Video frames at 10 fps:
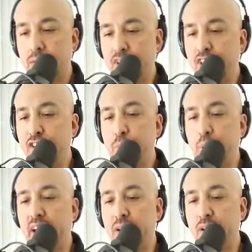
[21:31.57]
these
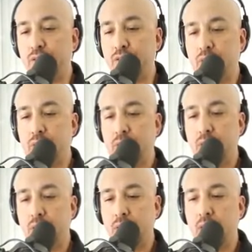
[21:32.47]
players
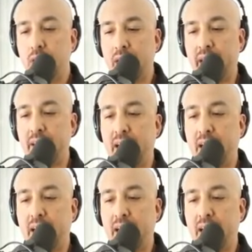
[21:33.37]
and